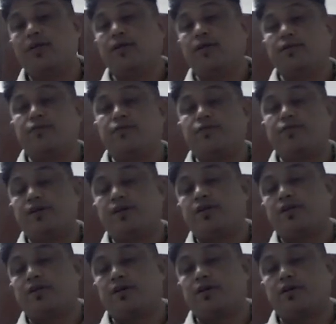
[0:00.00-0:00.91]

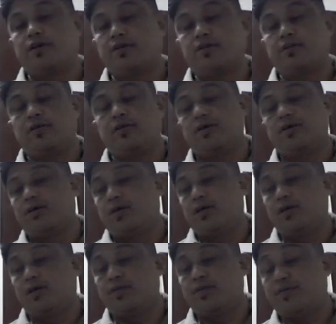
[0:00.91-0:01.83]
Different
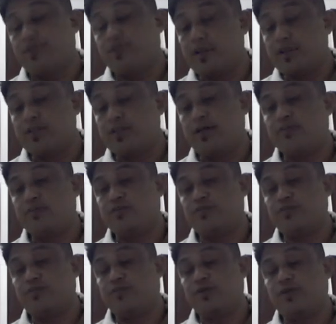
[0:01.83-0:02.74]
at different times,
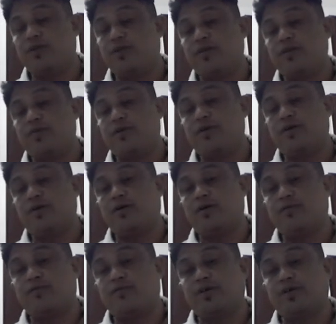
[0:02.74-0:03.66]
different level
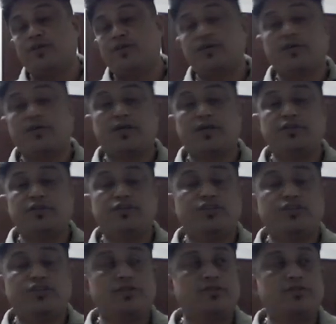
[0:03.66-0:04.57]
of
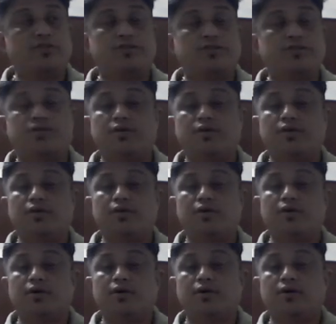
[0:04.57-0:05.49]
categorizations
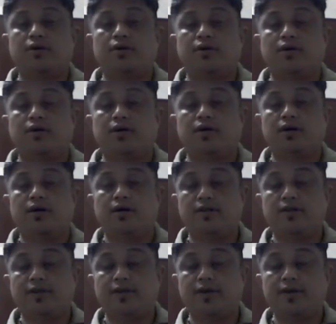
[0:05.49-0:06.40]
are
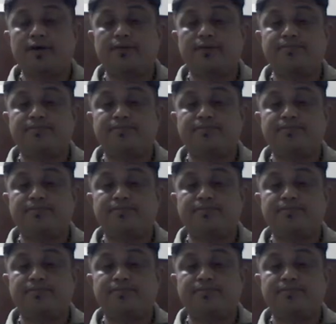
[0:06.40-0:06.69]
there,